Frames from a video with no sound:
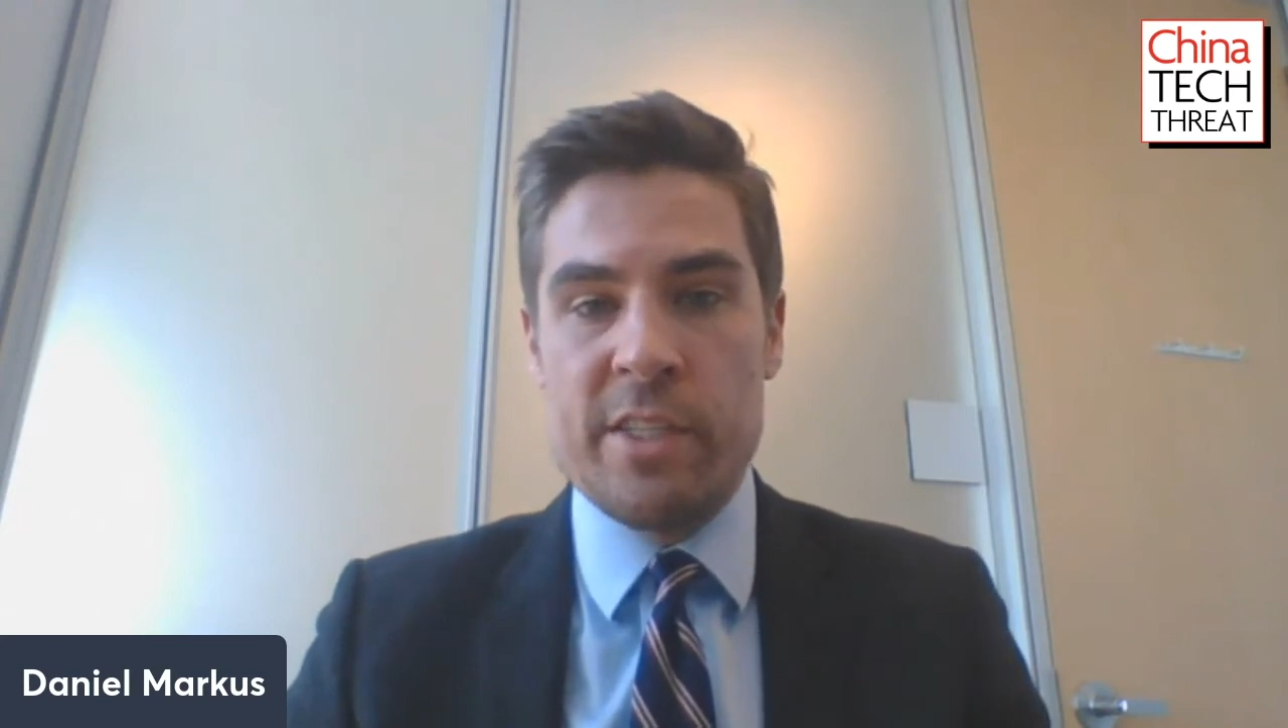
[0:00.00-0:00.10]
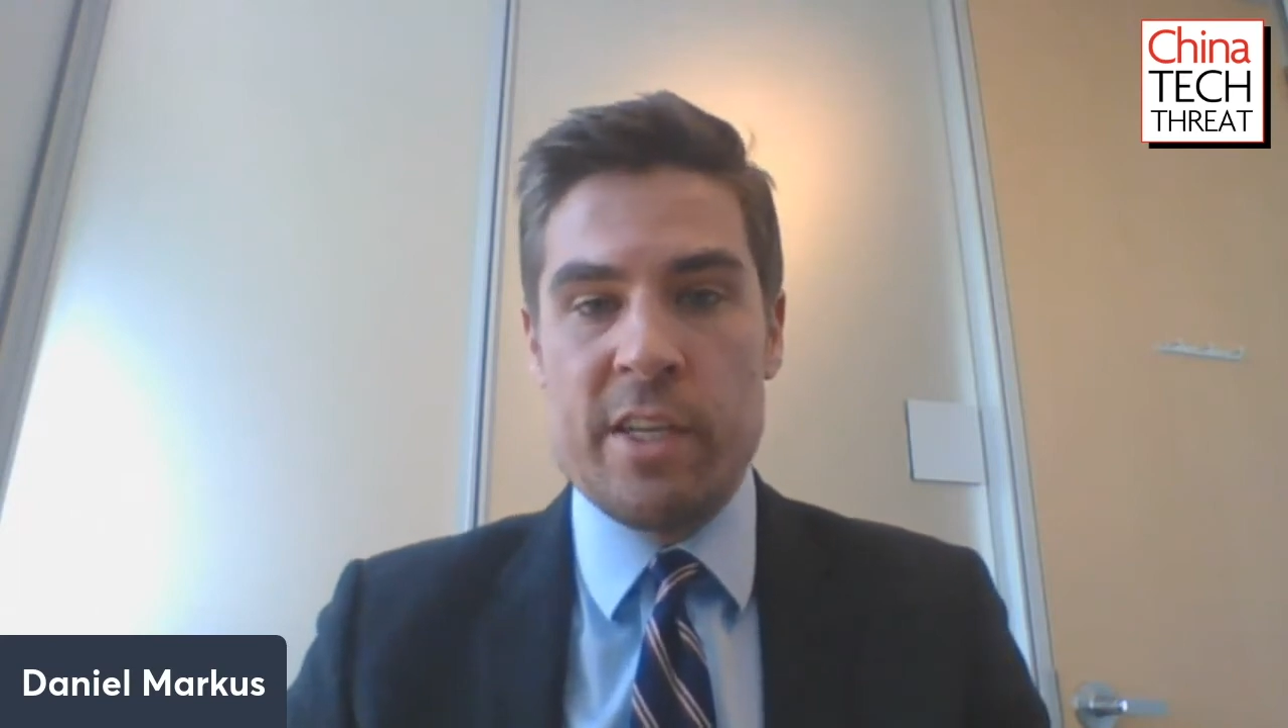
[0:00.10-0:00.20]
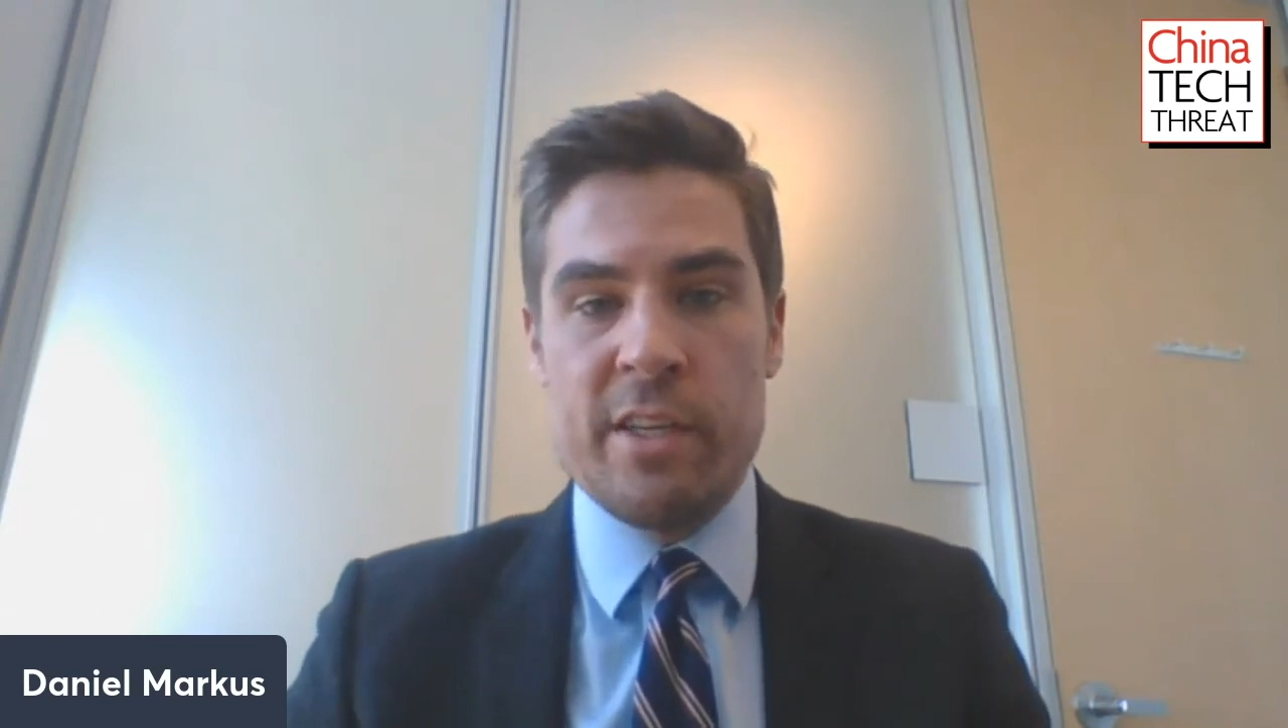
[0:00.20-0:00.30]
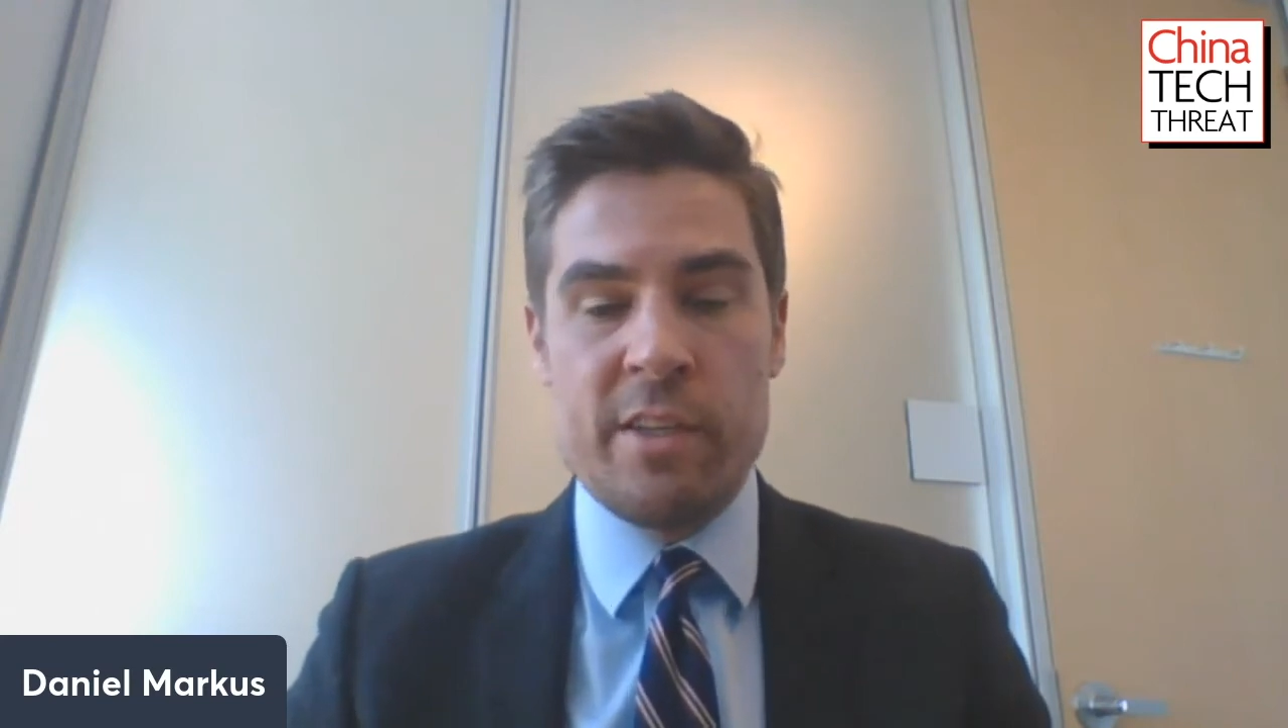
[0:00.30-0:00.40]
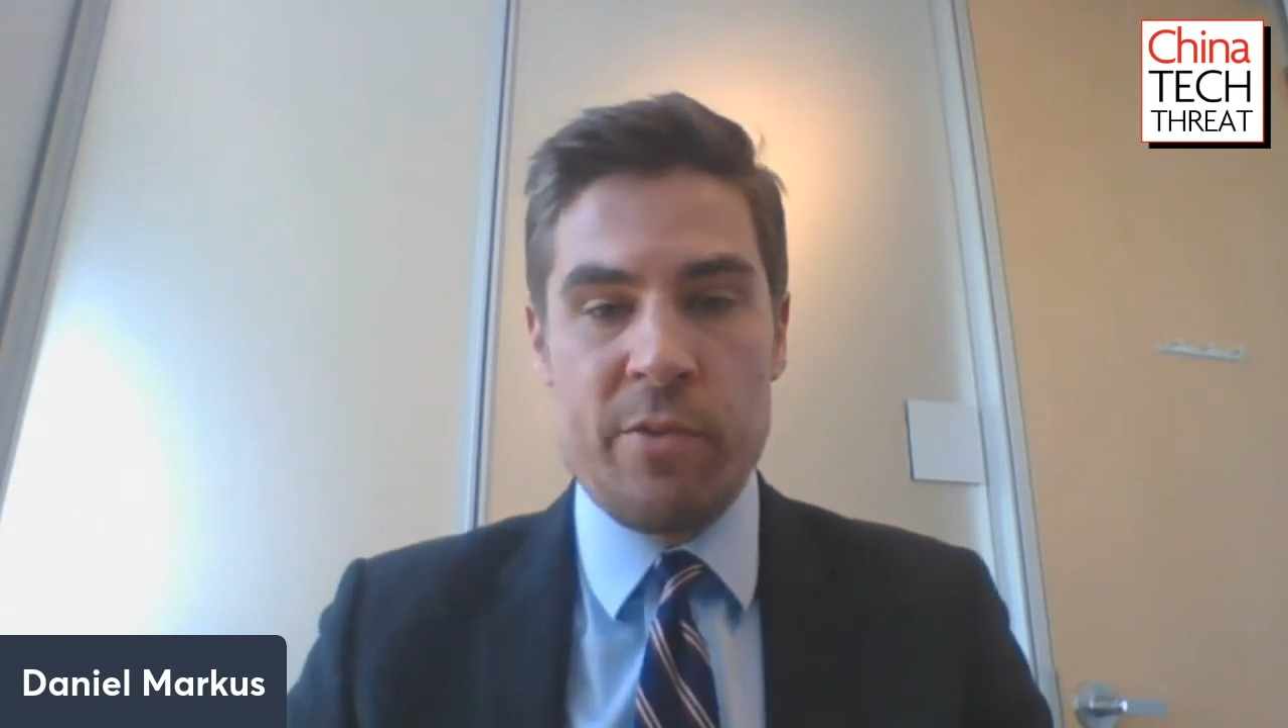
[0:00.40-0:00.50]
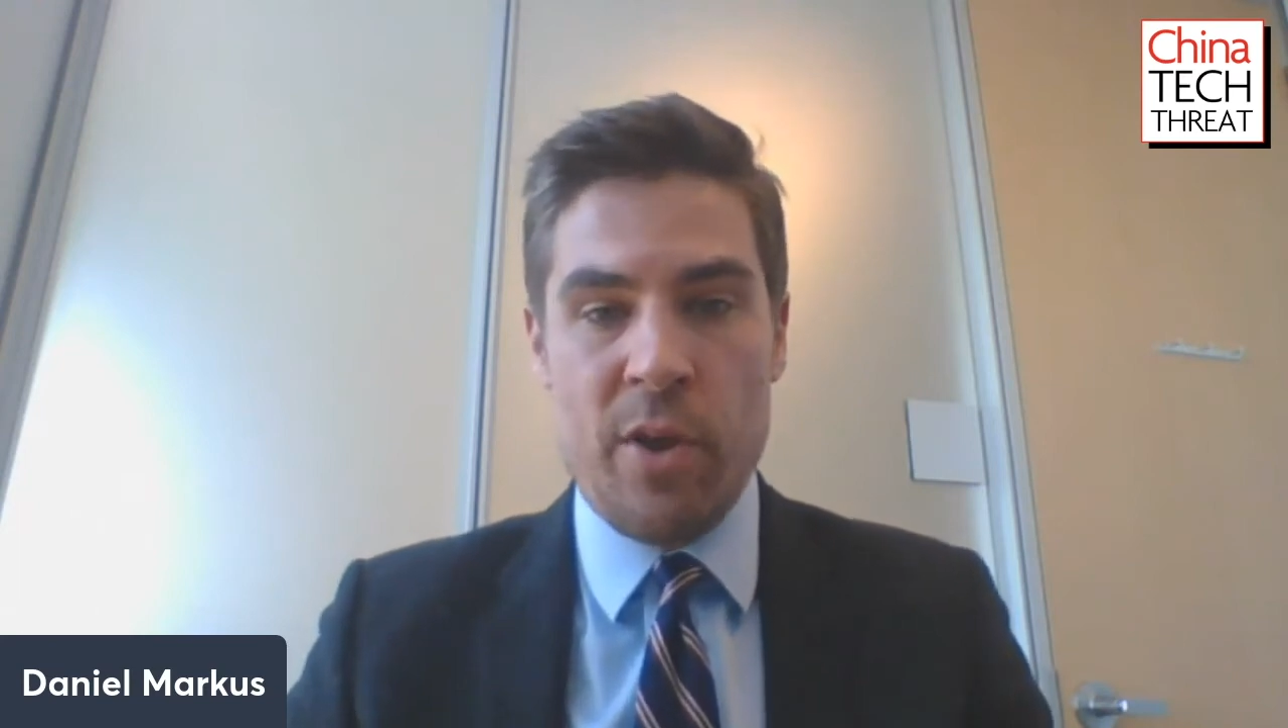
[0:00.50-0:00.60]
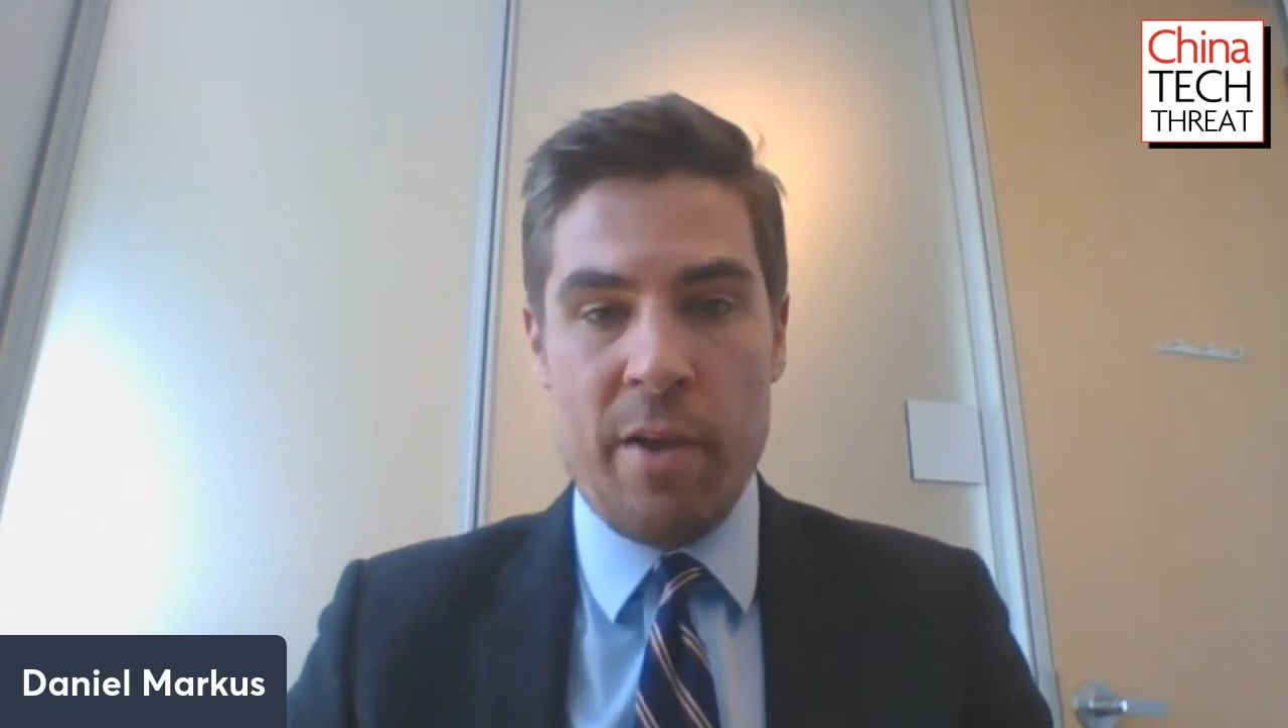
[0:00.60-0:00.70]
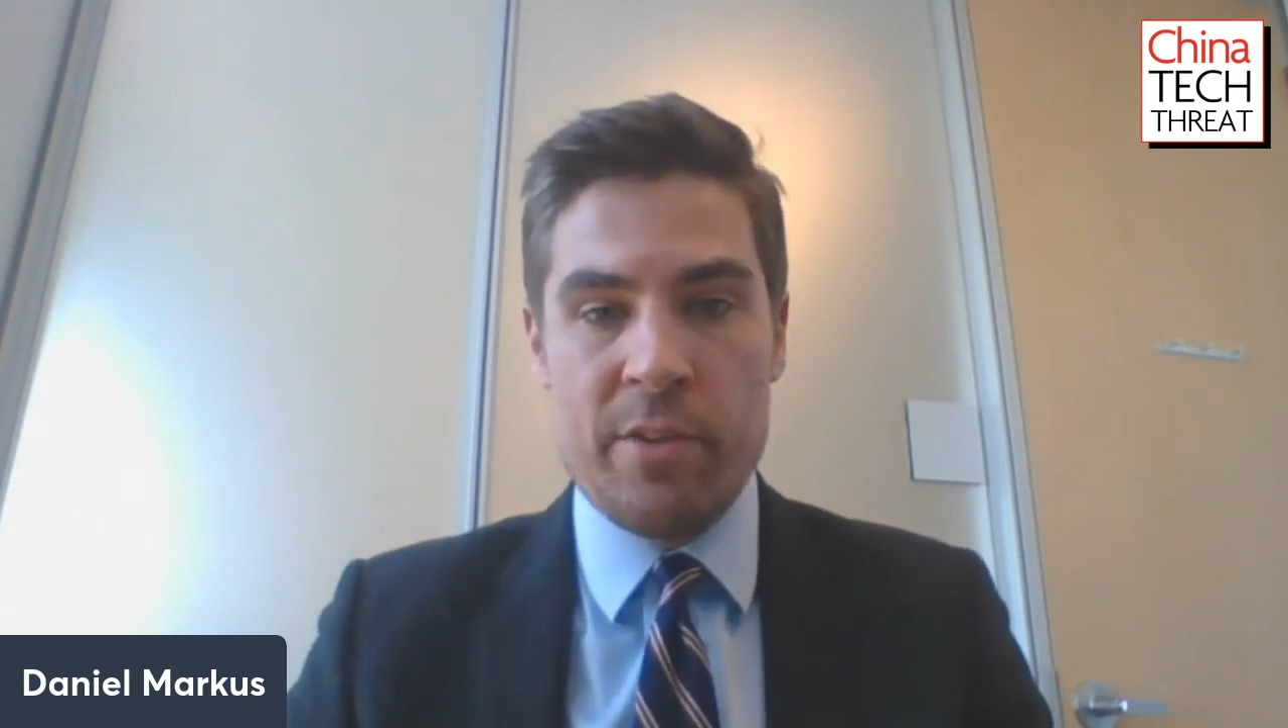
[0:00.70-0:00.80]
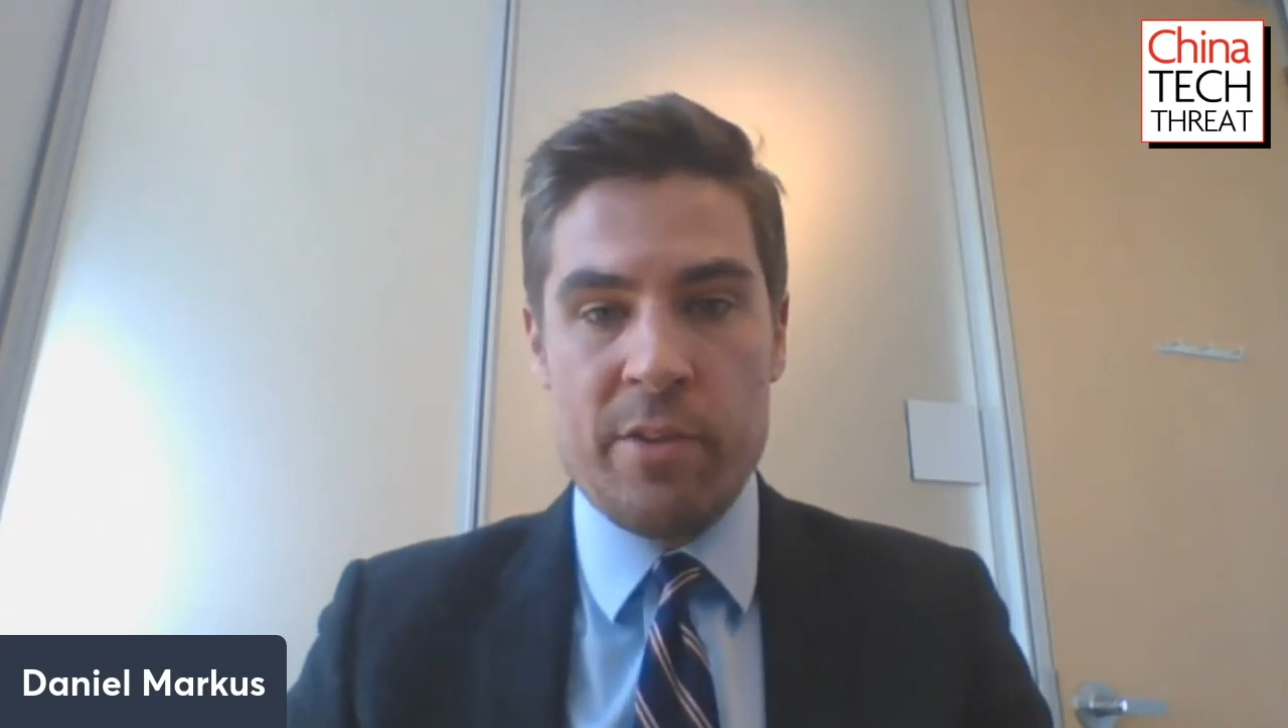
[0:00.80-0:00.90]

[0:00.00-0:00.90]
is if you have